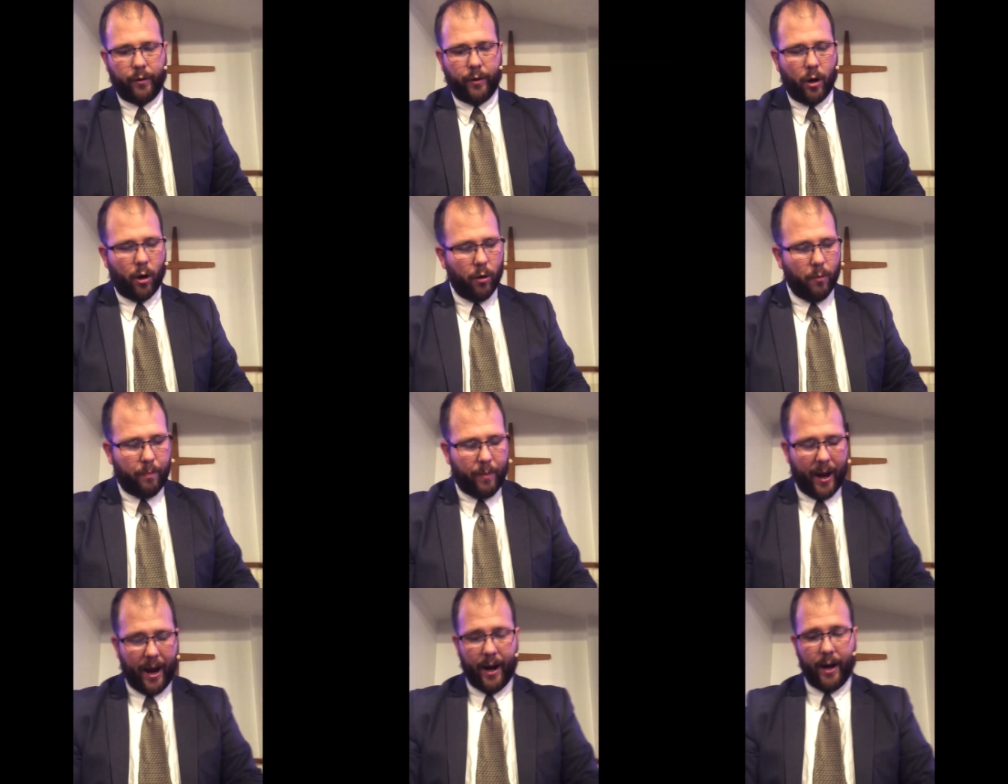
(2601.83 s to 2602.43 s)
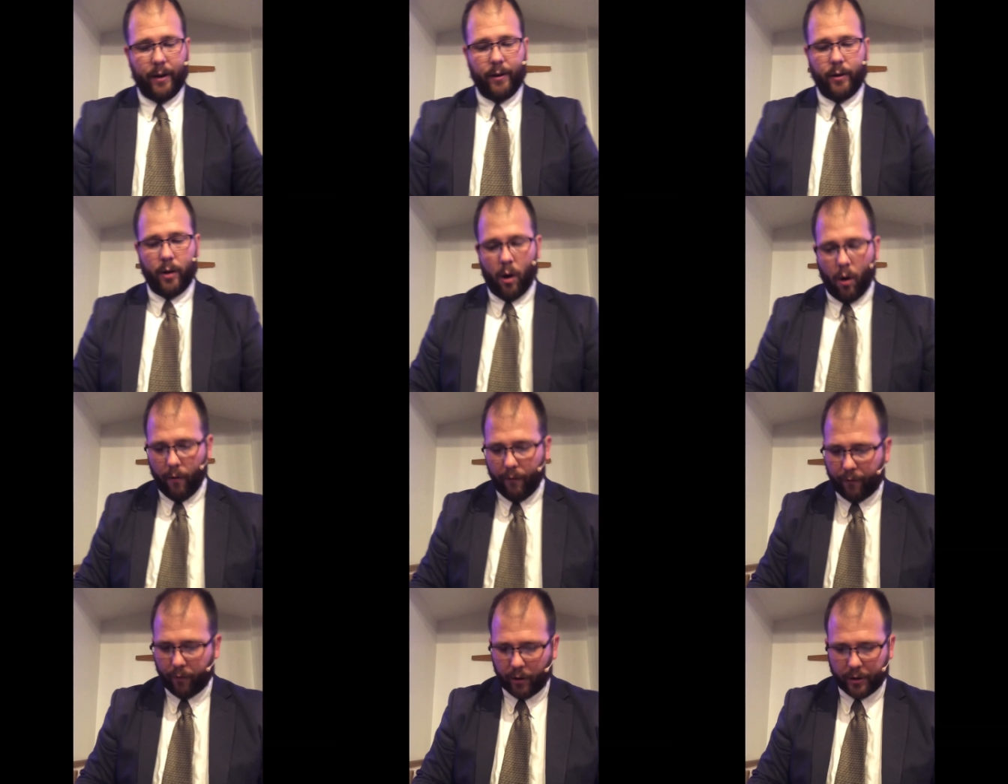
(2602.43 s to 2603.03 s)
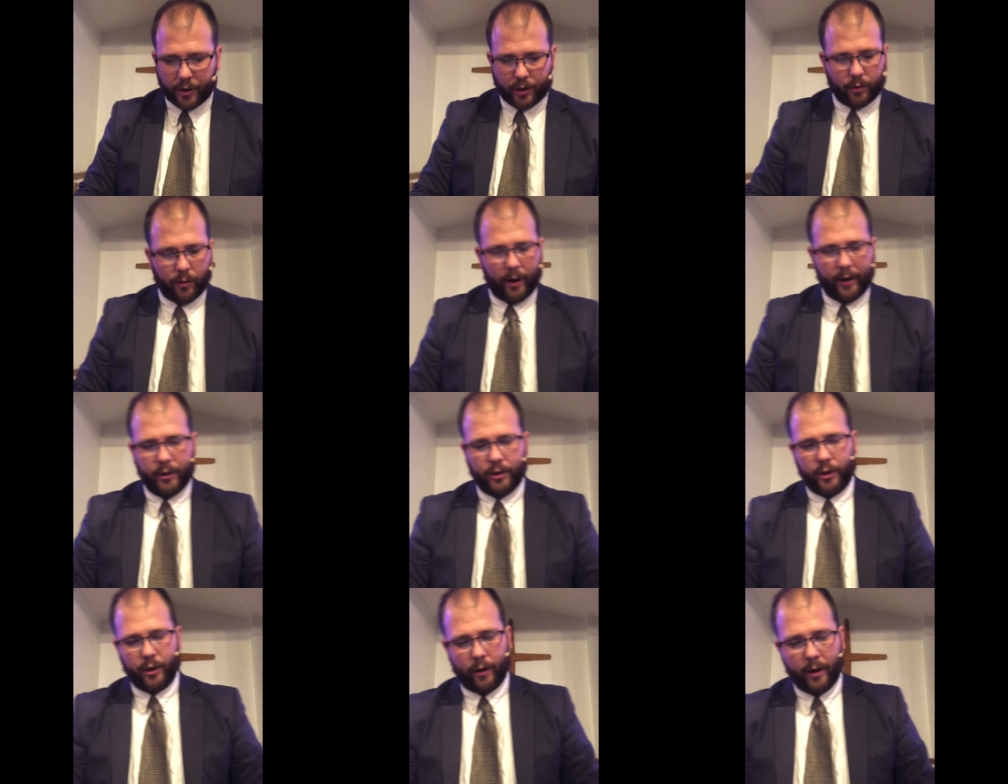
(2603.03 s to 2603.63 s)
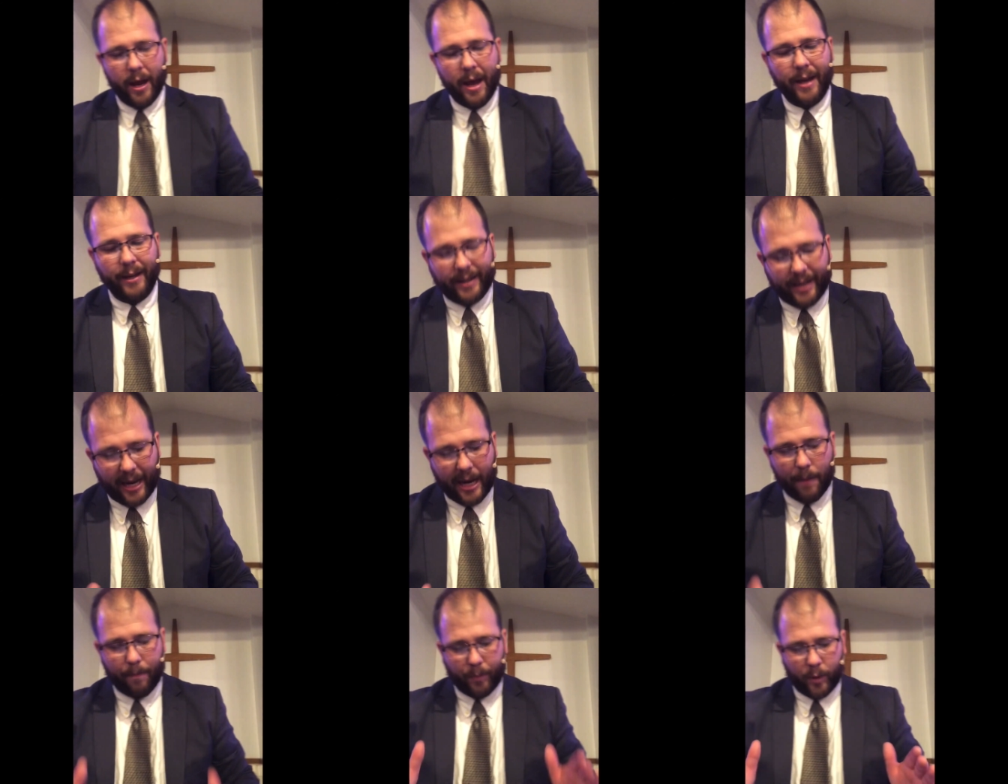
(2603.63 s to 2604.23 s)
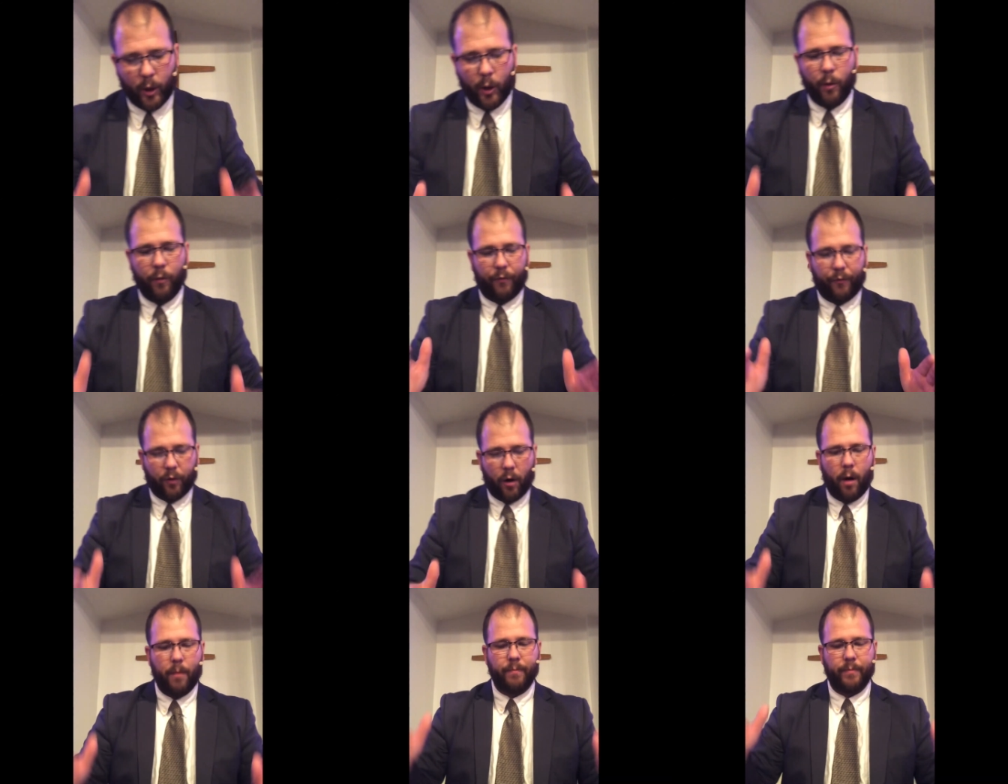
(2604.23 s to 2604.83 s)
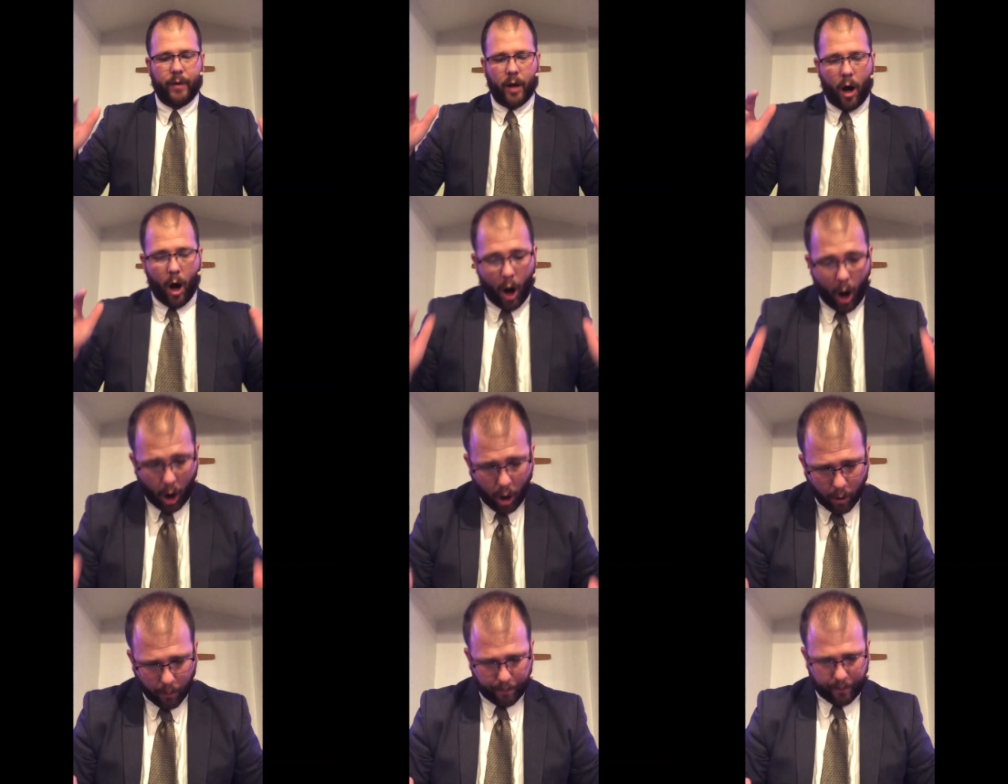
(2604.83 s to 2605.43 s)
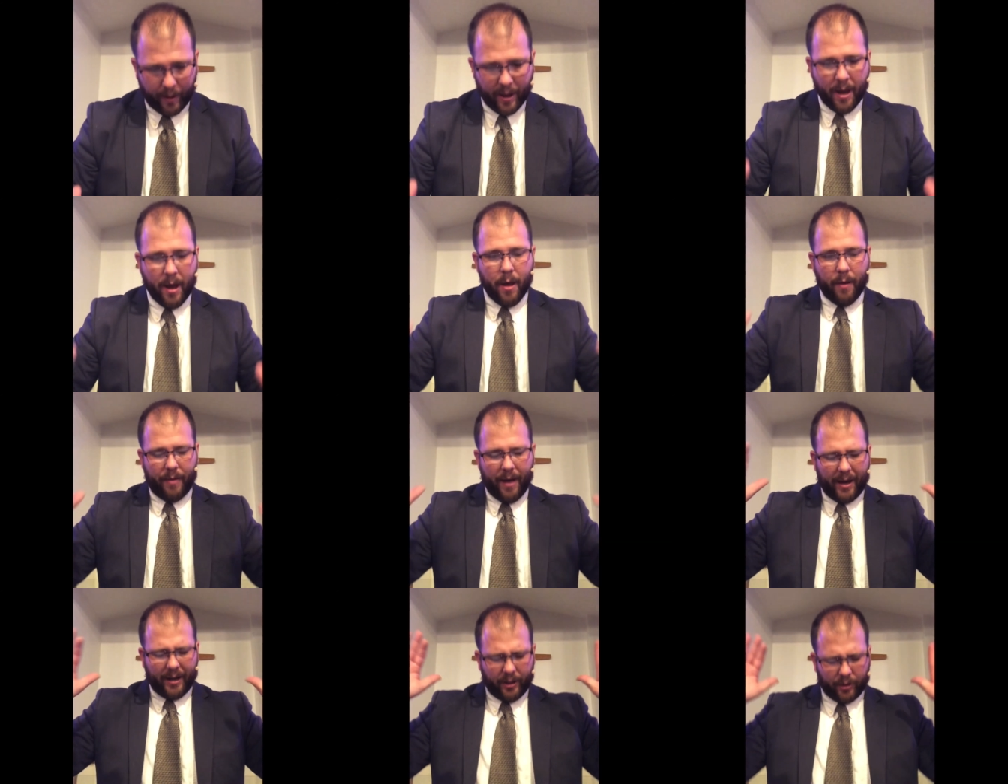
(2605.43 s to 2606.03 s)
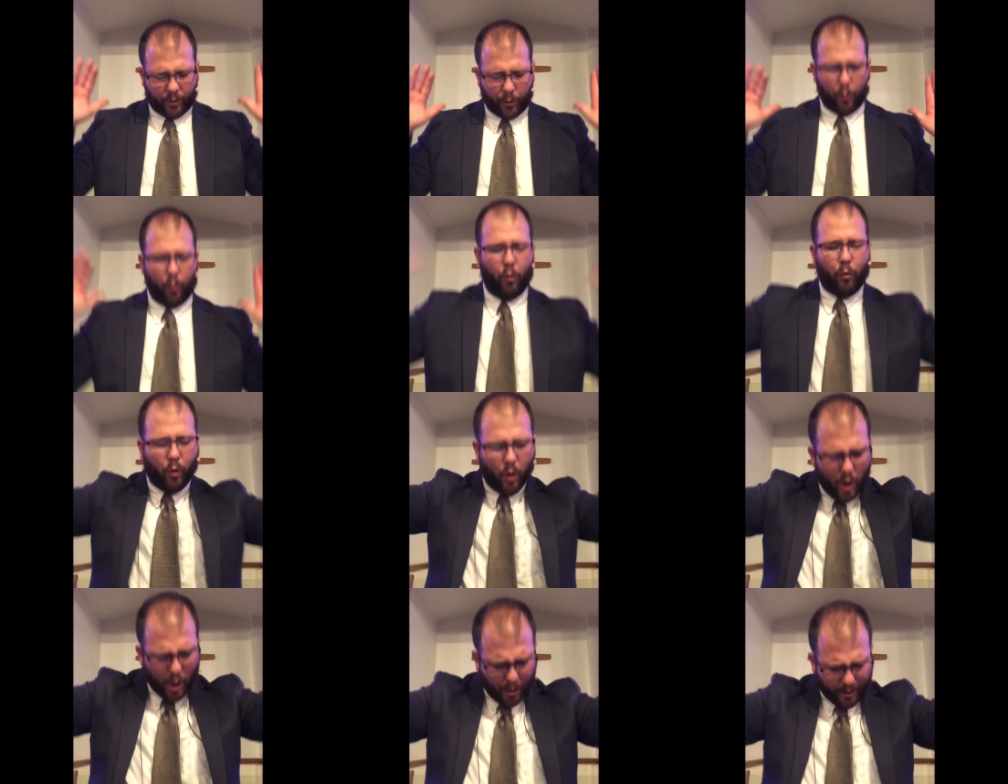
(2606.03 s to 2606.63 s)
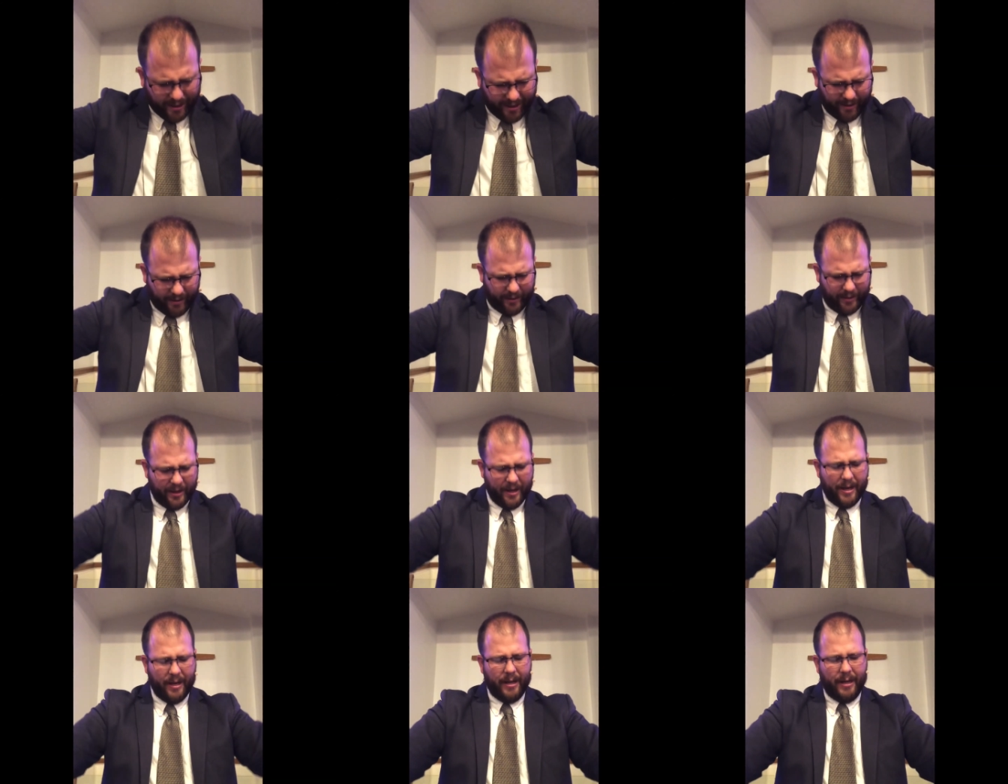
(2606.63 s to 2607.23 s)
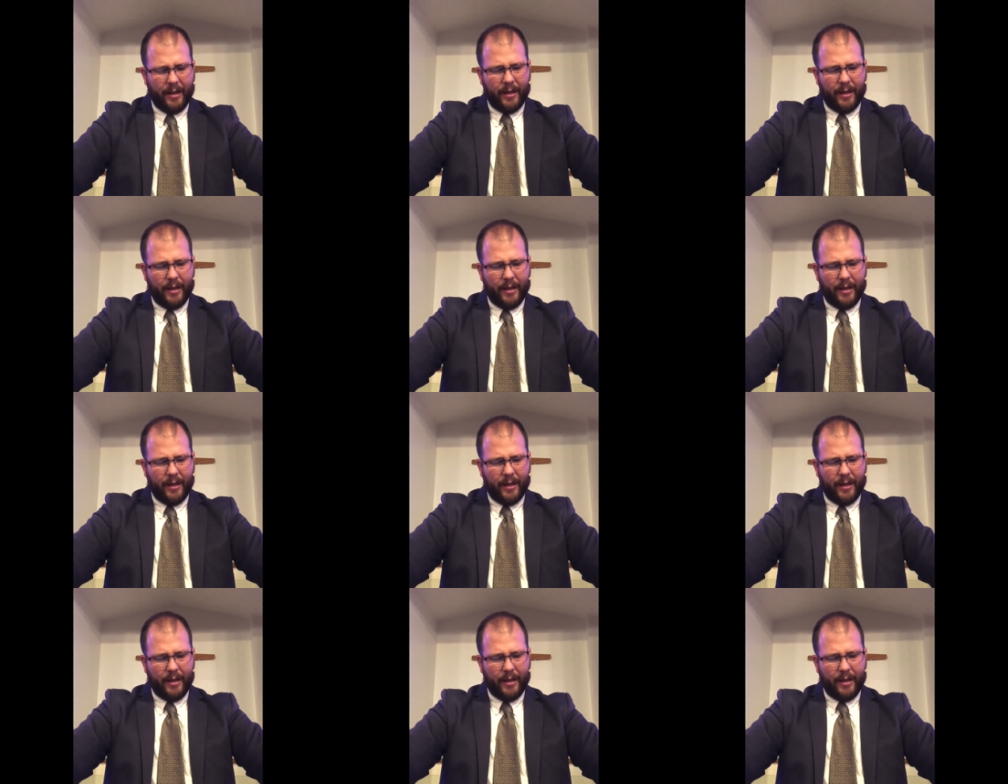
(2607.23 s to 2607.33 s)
no pain, no frustration keep you from the hope that is rooted